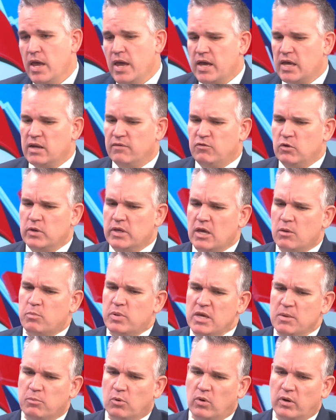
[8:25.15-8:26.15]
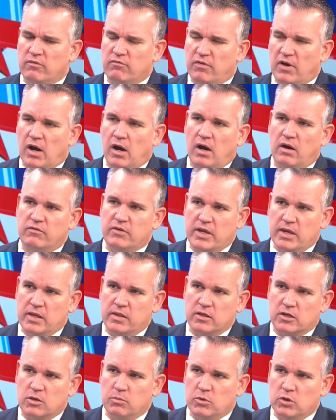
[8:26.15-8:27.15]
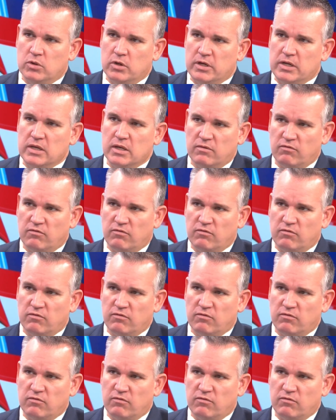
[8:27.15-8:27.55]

And if you get people involved in the community,